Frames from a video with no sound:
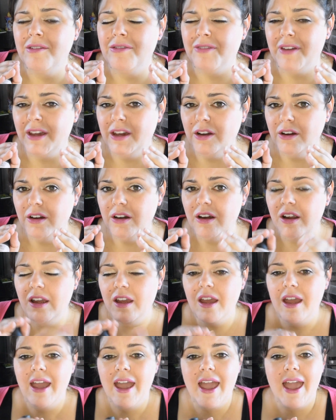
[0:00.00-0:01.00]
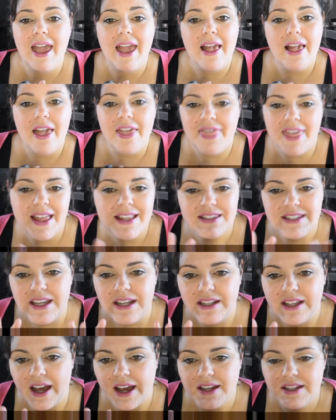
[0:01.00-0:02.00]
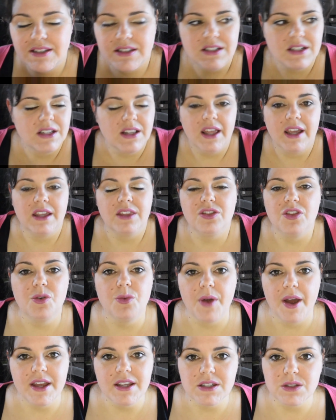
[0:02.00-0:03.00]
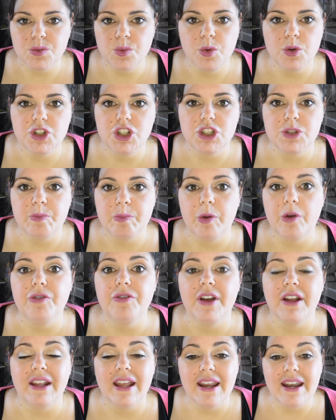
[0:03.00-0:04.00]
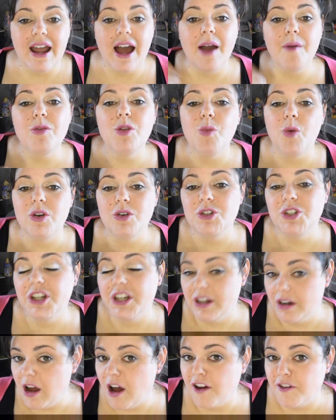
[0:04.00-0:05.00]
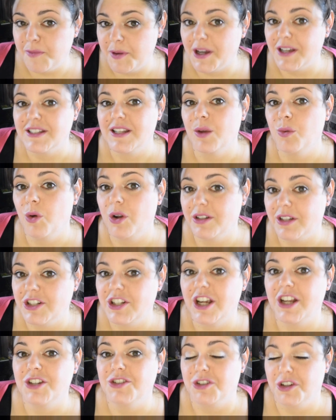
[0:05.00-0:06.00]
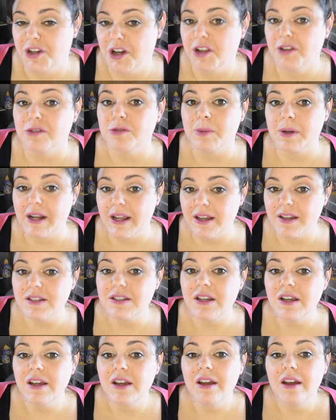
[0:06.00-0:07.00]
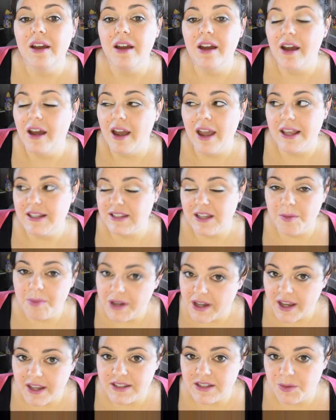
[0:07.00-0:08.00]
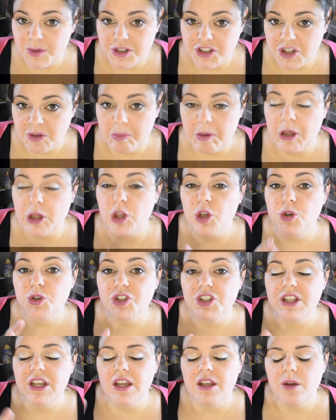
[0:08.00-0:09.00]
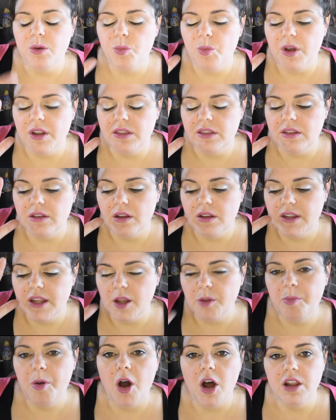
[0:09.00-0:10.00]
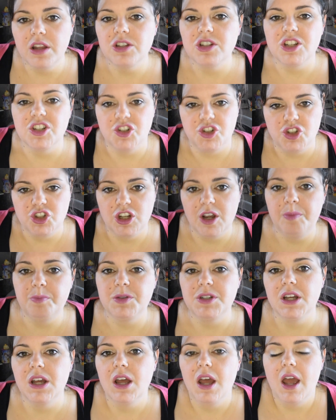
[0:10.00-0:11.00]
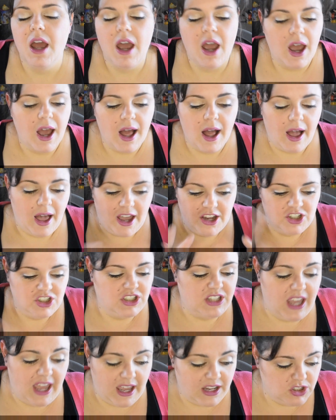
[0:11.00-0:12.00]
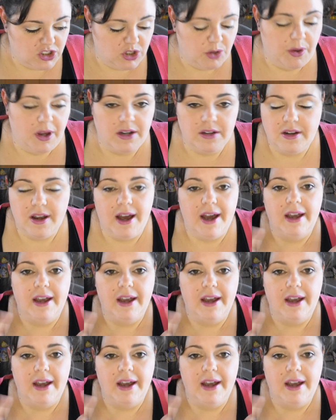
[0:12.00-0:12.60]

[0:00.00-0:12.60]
finger, and that's it, guys. Like, the rest were just perfect, and I'm the one who took it off because I wanted to change the color of my nails. It's not because it was chipping. Usually when nail polish is chipped, I just can't do it.